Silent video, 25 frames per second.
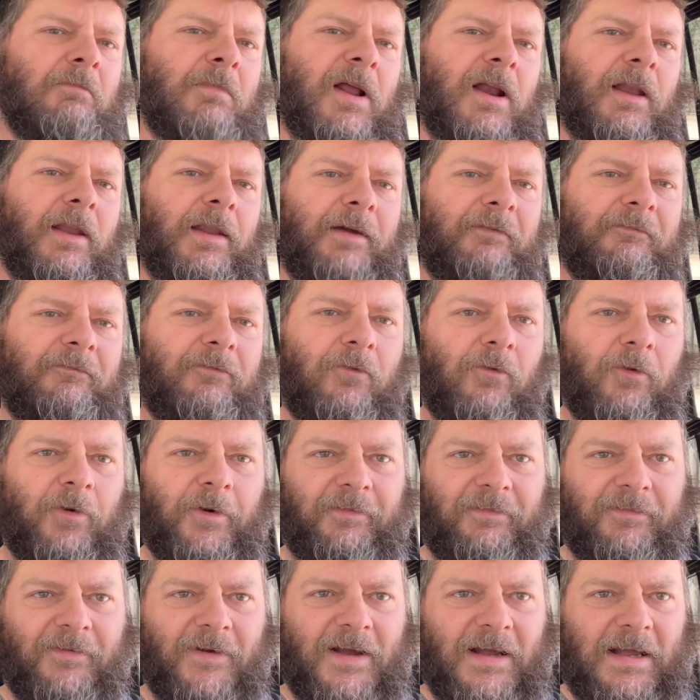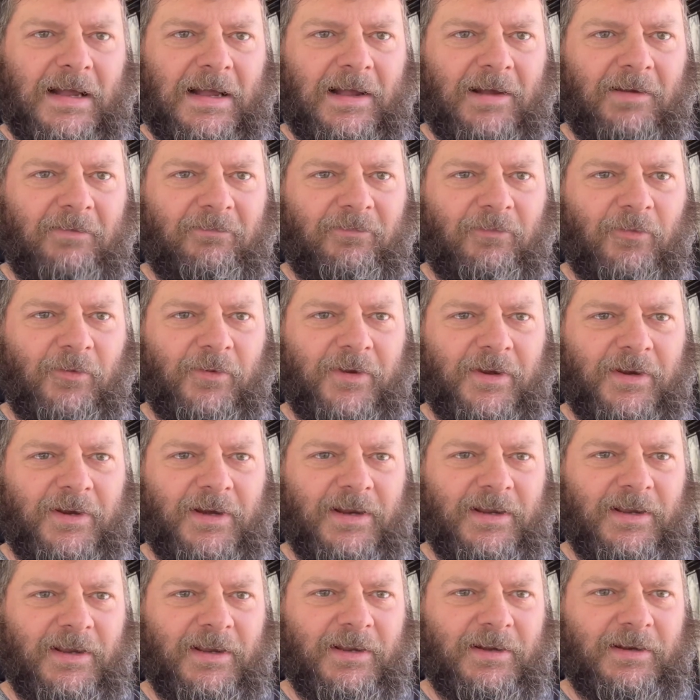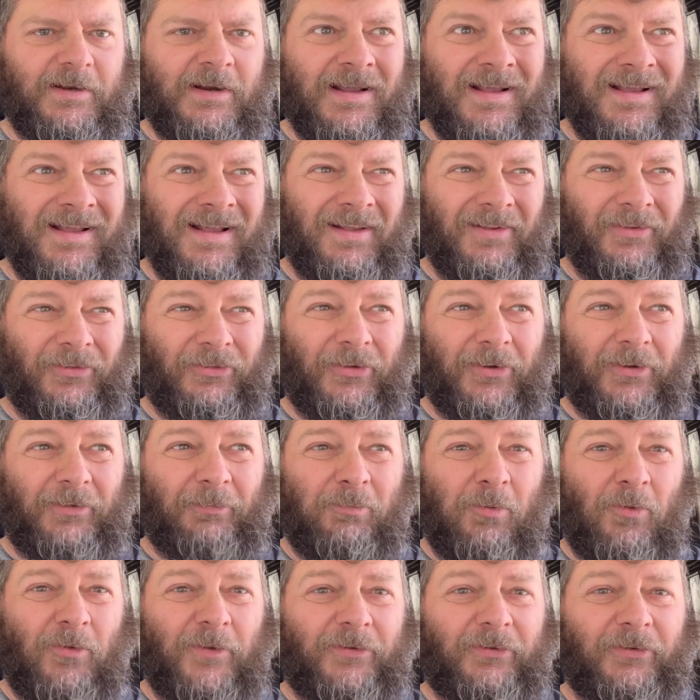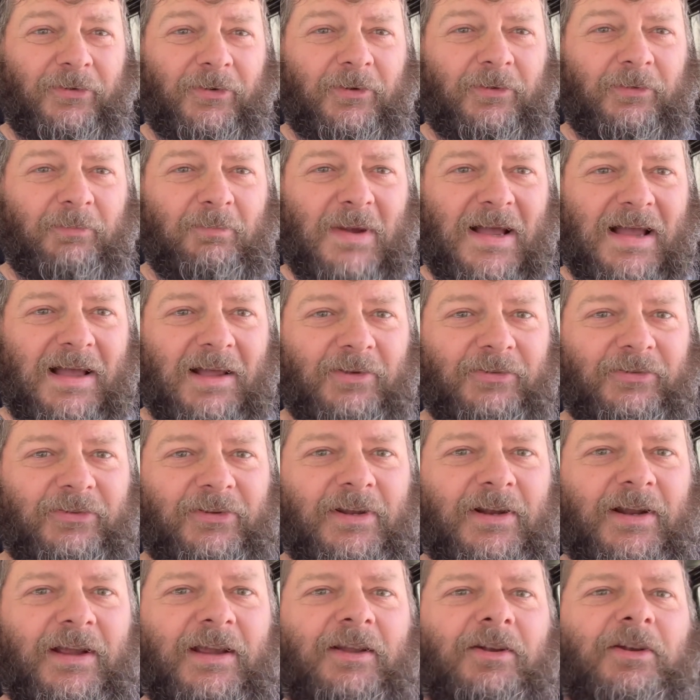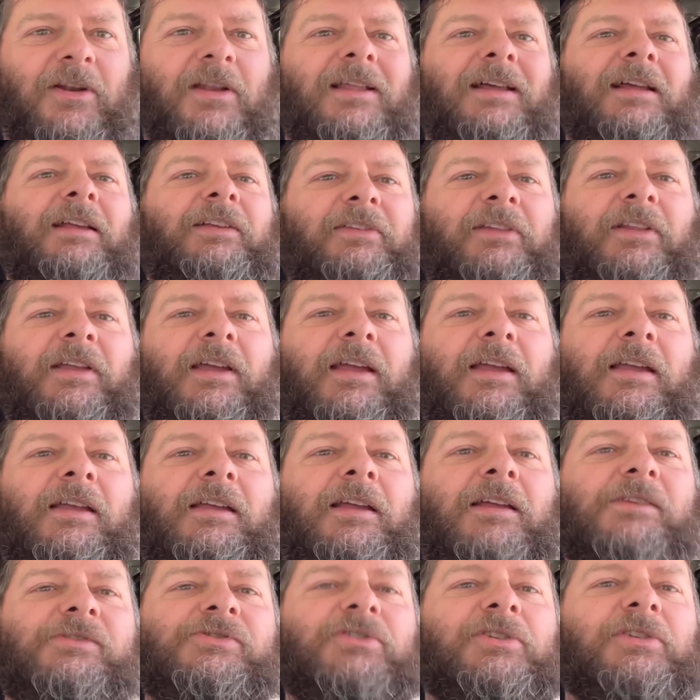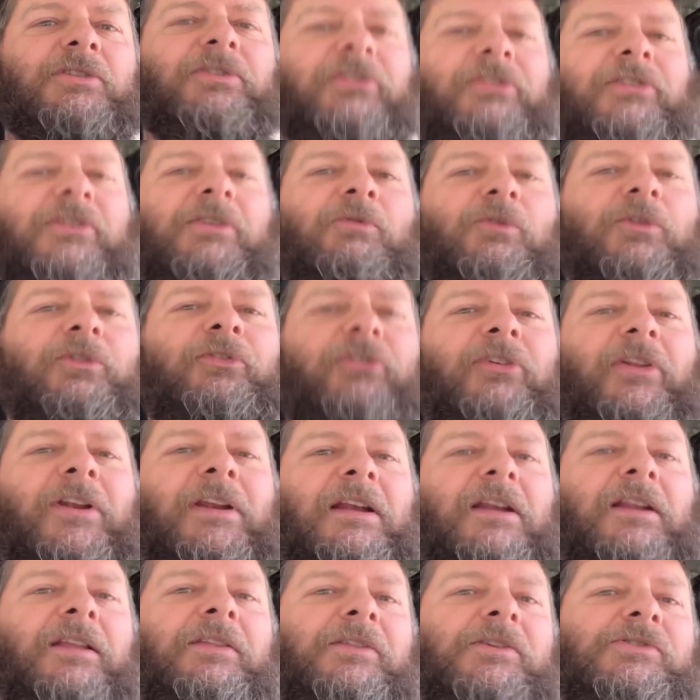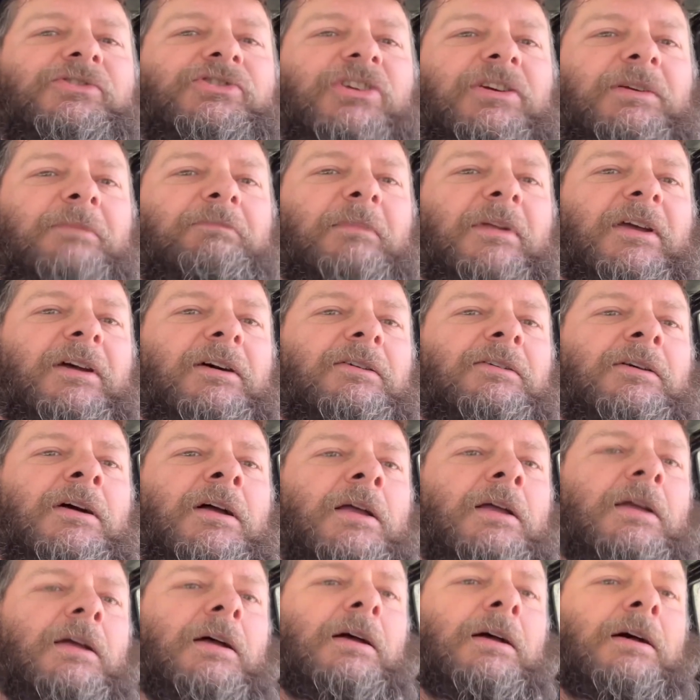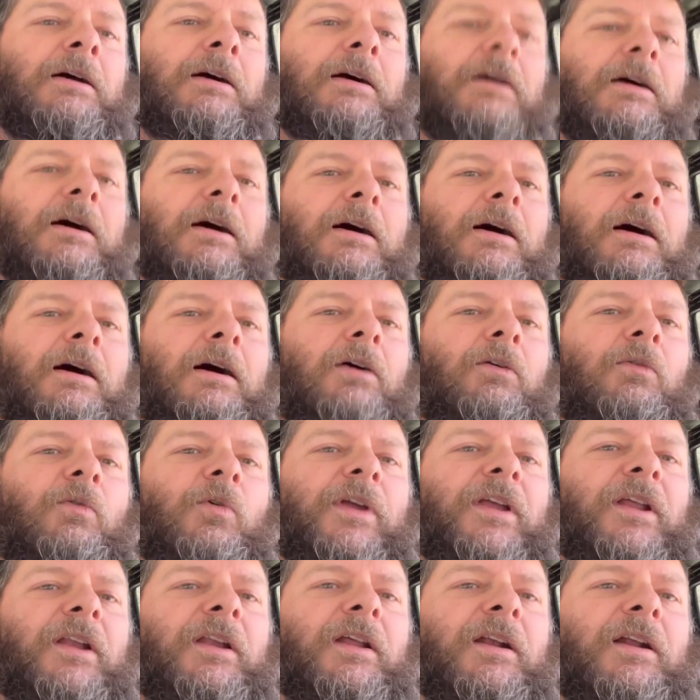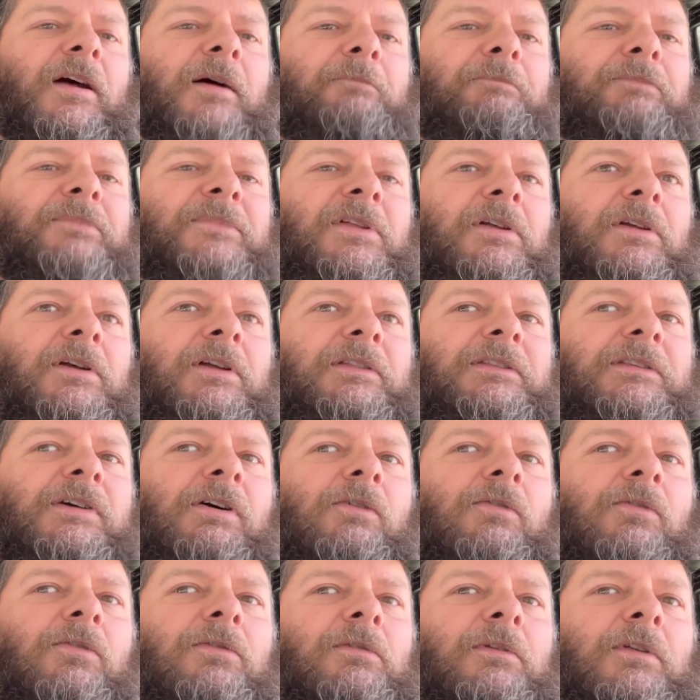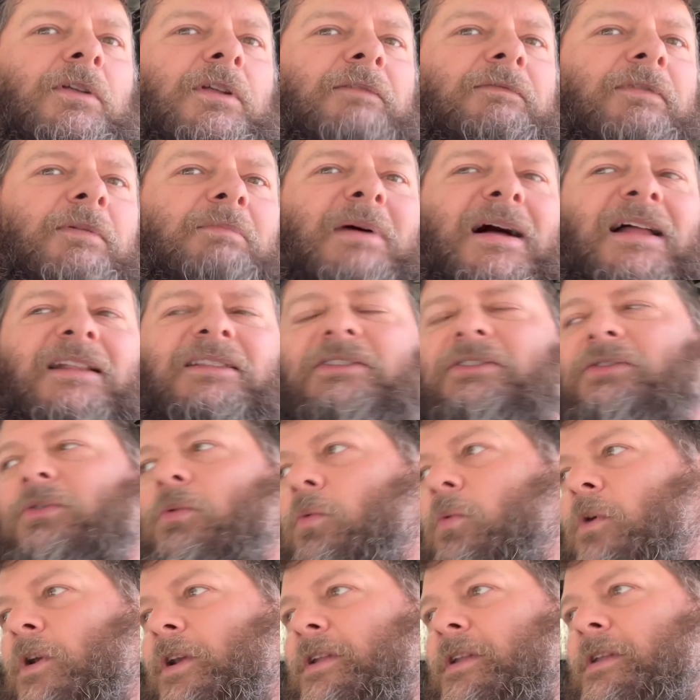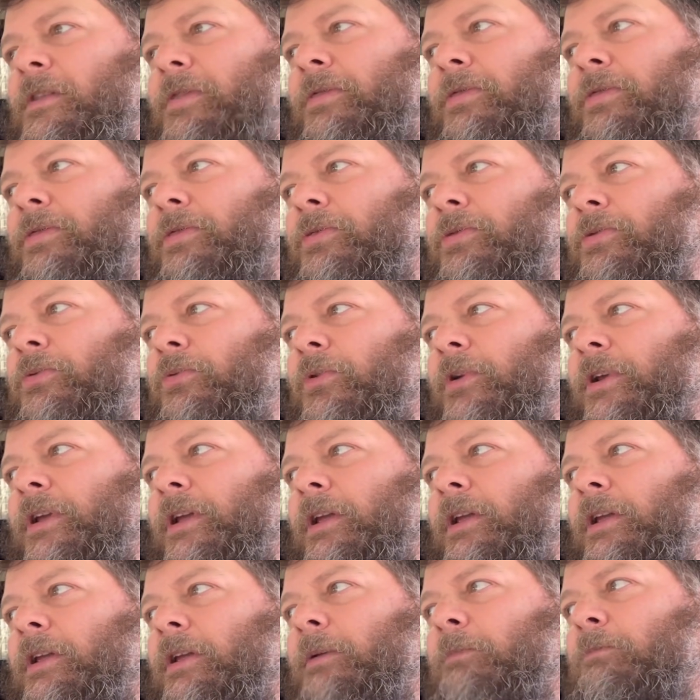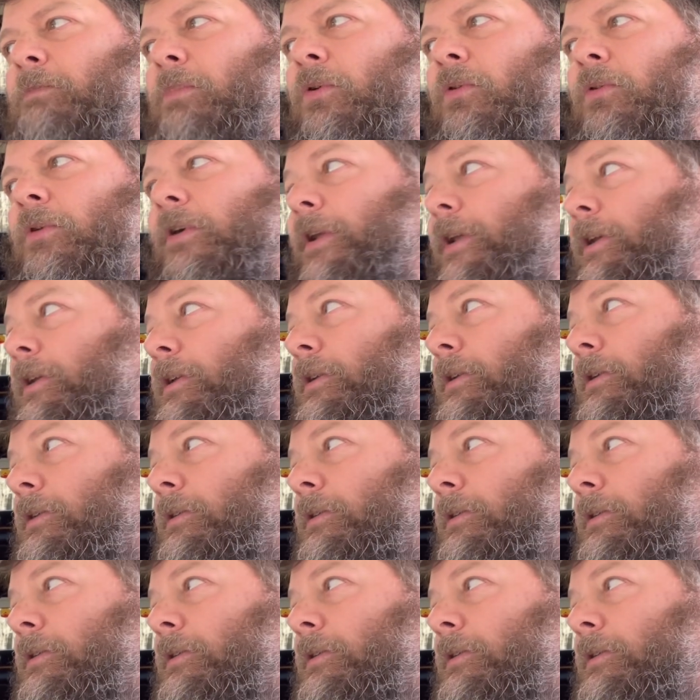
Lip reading: About 11:45. We did 6.6 miles today on the last day. As you can see, we're sitting in the Jeep now. We ended up a total of about 23 point